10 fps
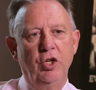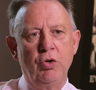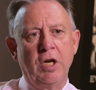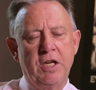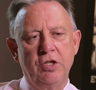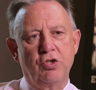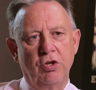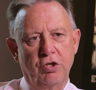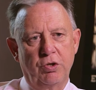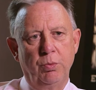UK
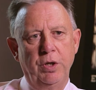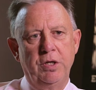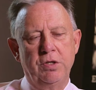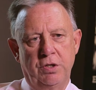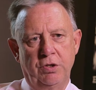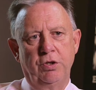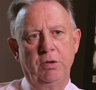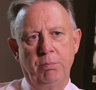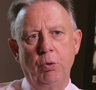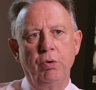Construction Week is such an
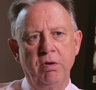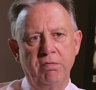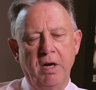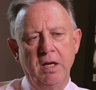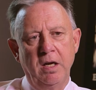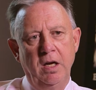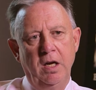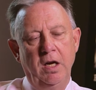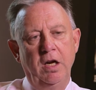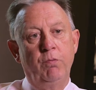important event.
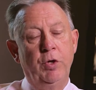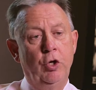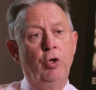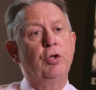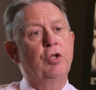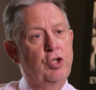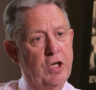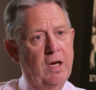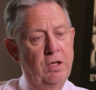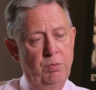If we look at the
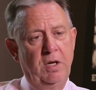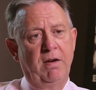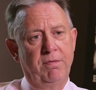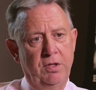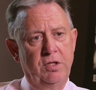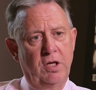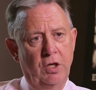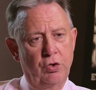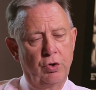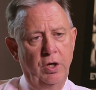challenge we have in this
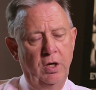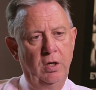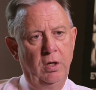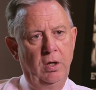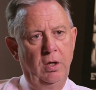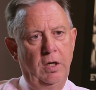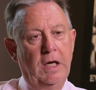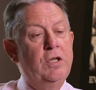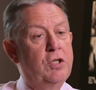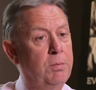country
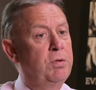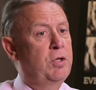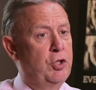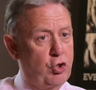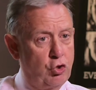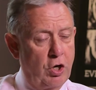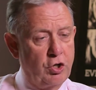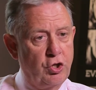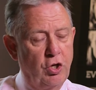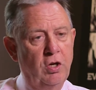in terms of
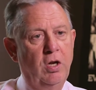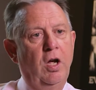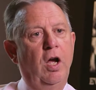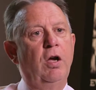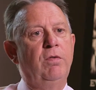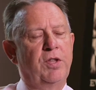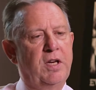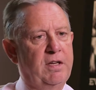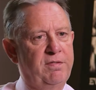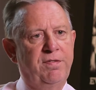construction over the
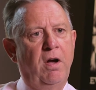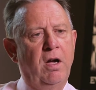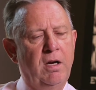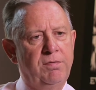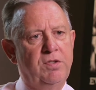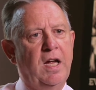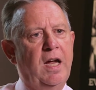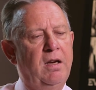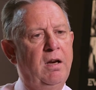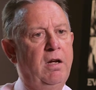next 5,
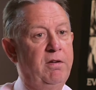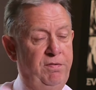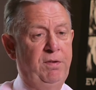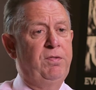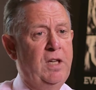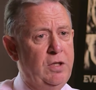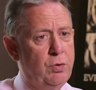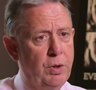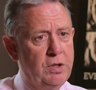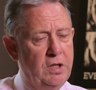10, 15,
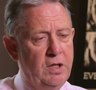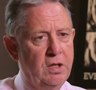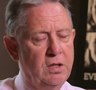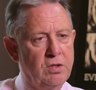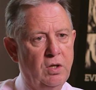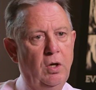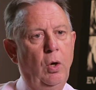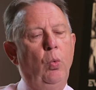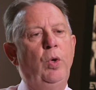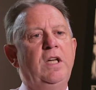20 years,
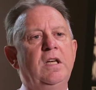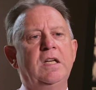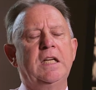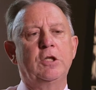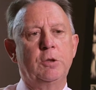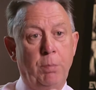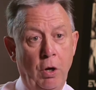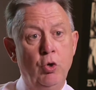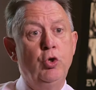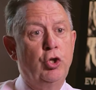we need an
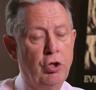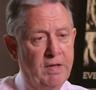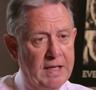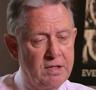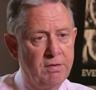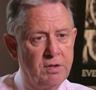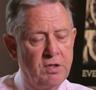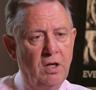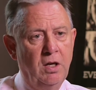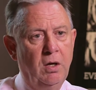explosion of
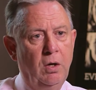activity,